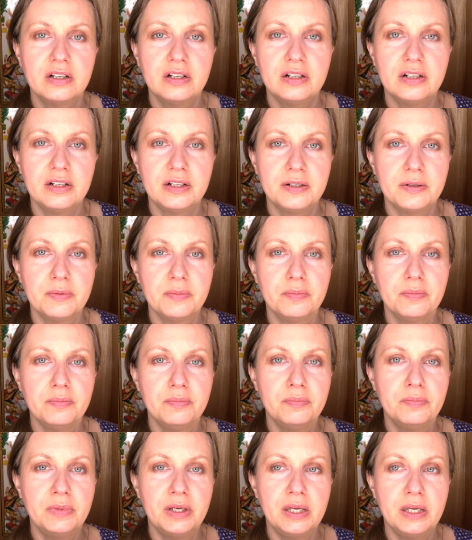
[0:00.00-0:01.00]

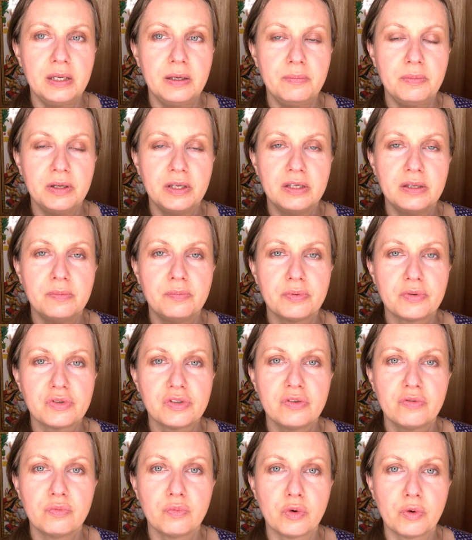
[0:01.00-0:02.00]
may be
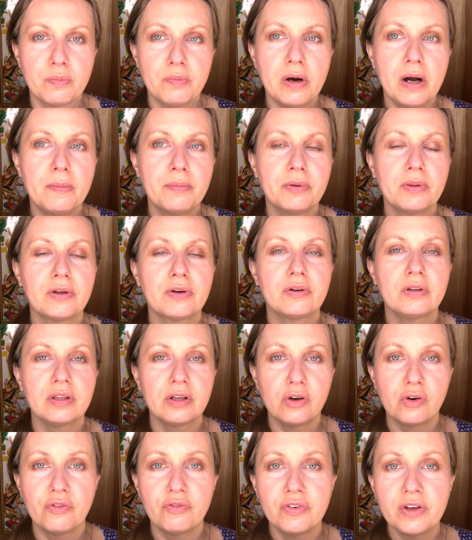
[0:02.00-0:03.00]
perceived more
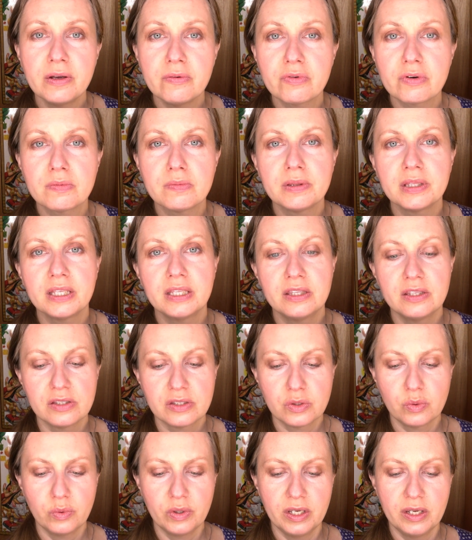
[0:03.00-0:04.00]
popularly or favorably
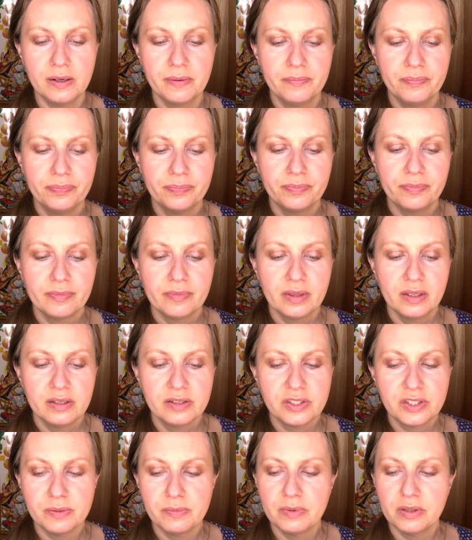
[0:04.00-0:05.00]
this week.
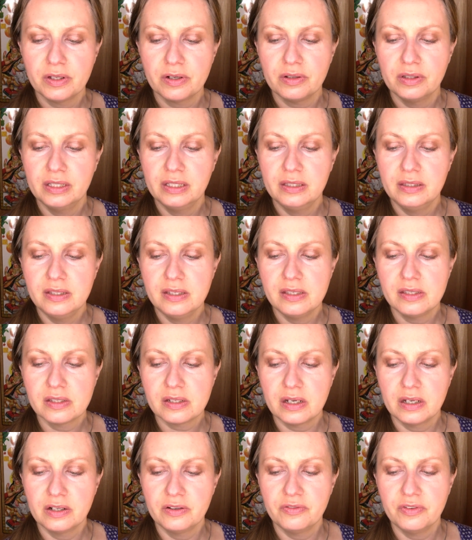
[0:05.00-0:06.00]
Similarly, these
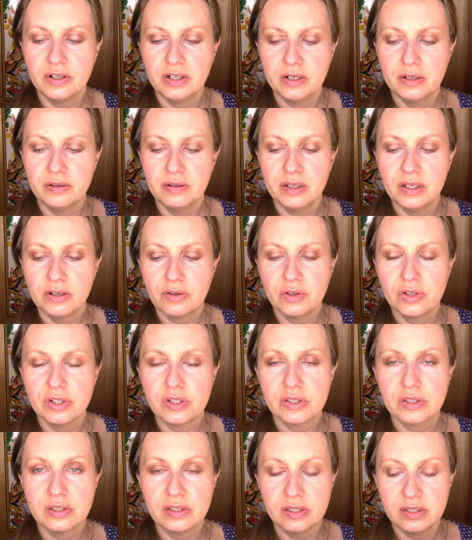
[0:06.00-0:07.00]
kind of
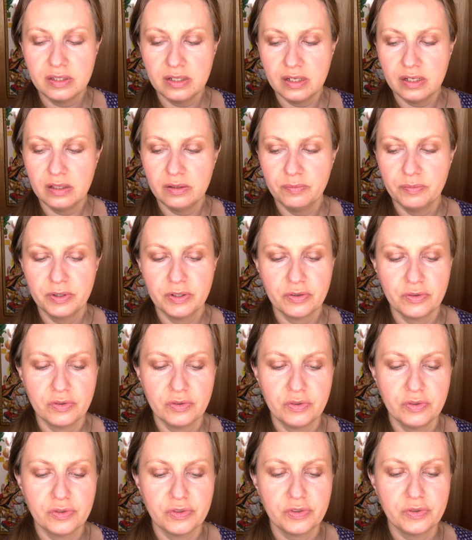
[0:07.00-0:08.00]
areas, the steel,
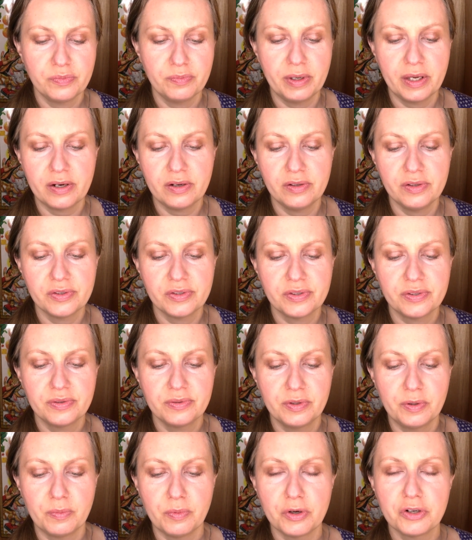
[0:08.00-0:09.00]
minerals,
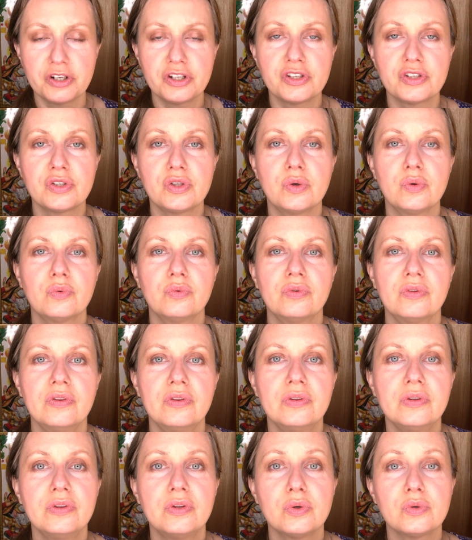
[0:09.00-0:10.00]
metals, precious
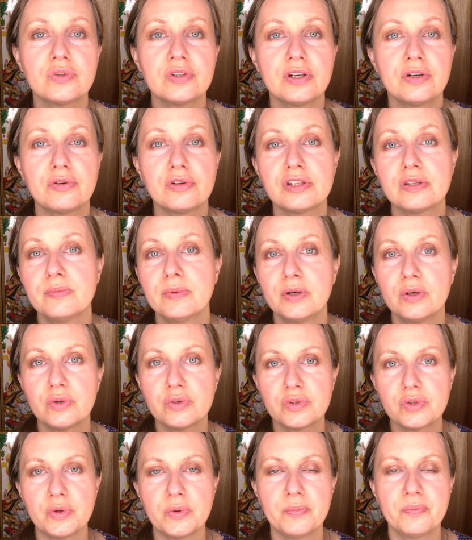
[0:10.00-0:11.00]
stone, those areas may
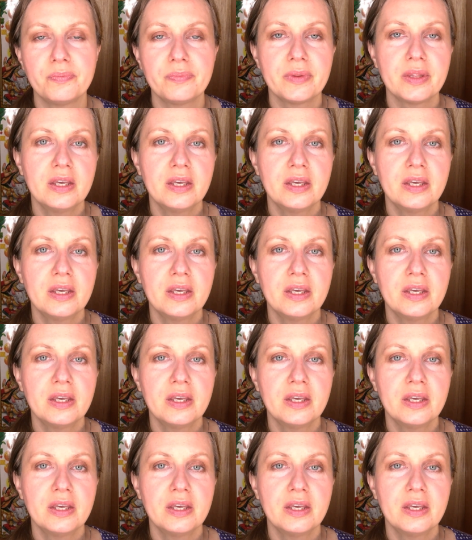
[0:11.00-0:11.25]
also